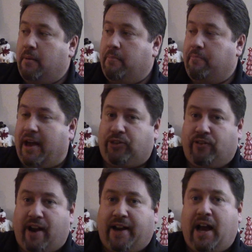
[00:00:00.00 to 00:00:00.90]
Matthew
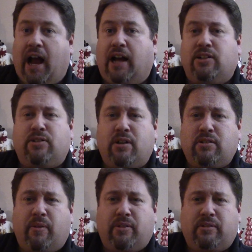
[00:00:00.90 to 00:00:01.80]
Reinhardt.
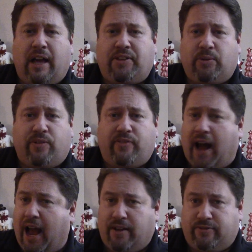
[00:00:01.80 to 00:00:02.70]
So I think there were
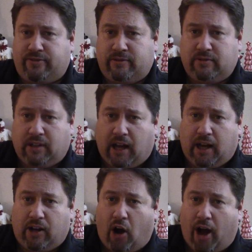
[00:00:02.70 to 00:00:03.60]
5
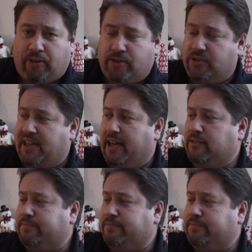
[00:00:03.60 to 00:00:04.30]
authors there.